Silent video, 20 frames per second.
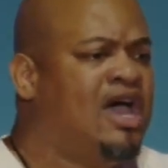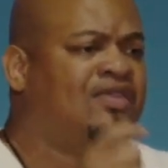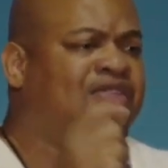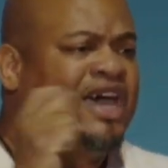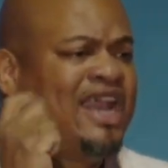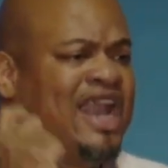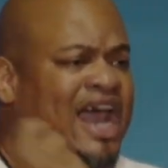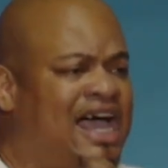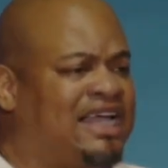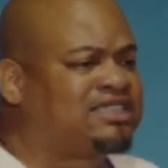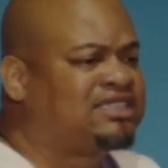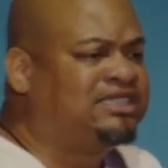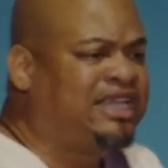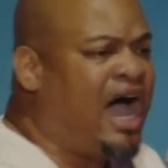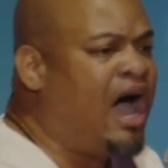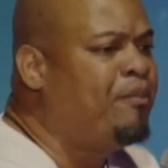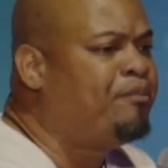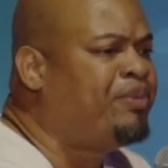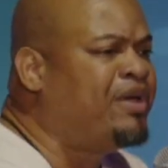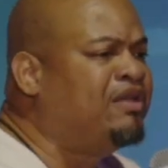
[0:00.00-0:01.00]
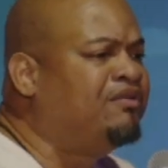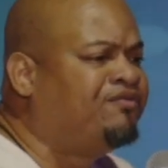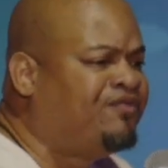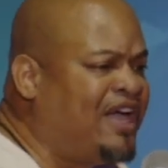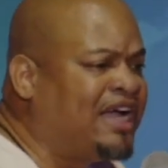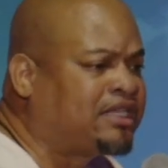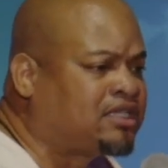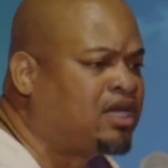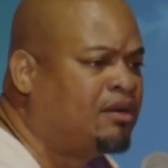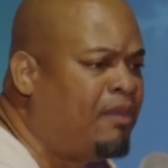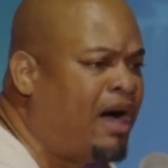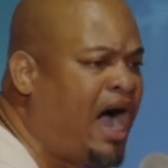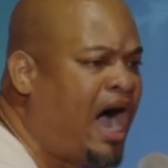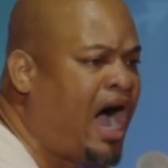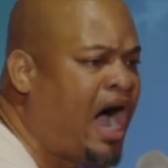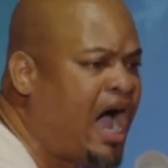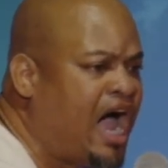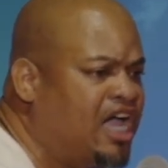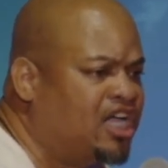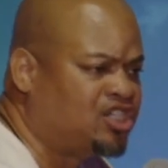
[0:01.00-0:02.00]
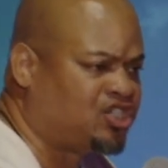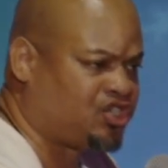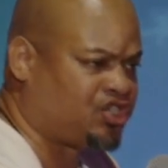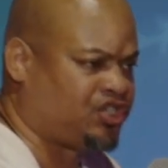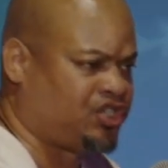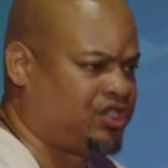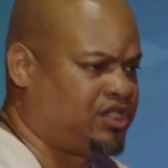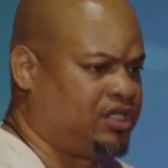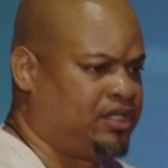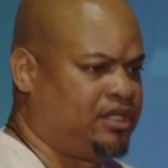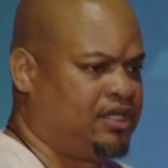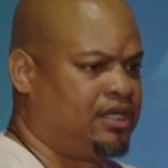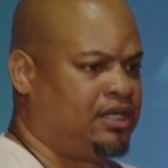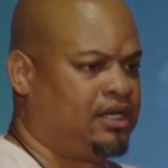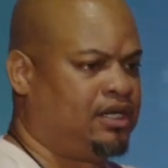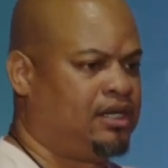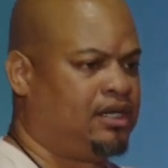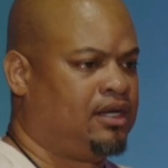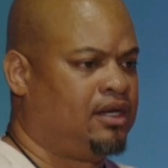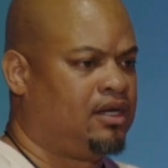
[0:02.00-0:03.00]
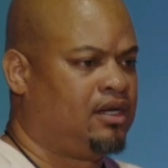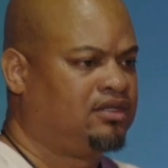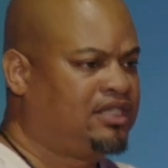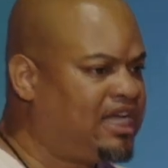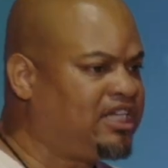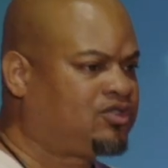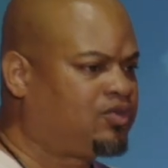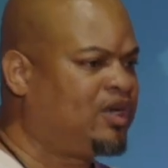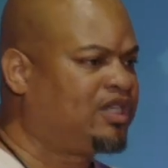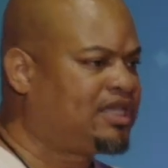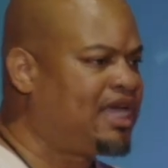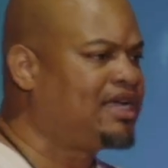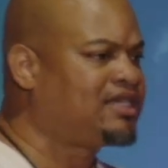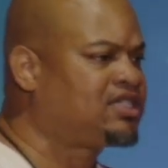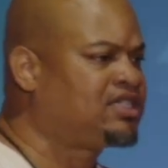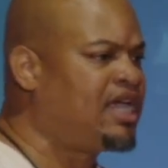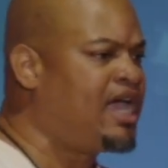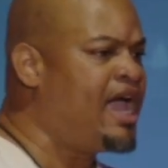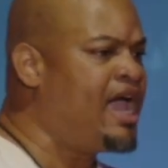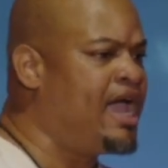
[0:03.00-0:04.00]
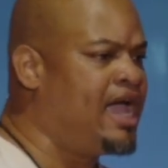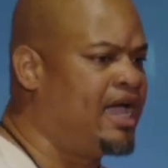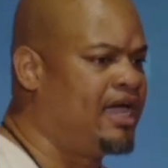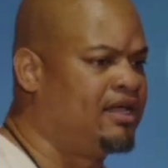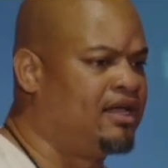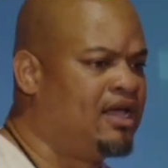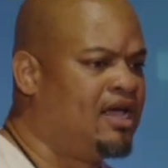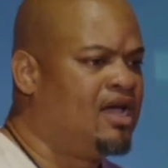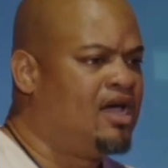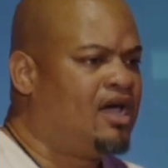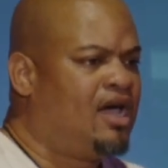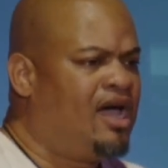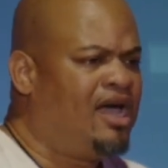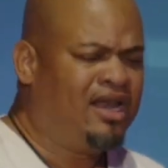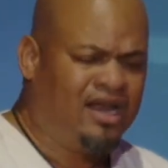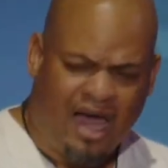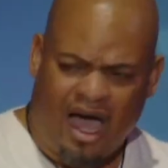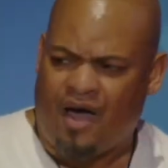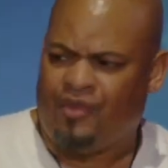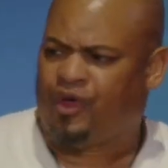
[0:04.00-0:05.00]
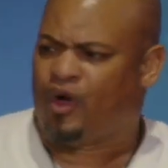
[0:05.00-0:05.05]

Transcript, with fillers: that has not been victimized. That's what they're saying. In other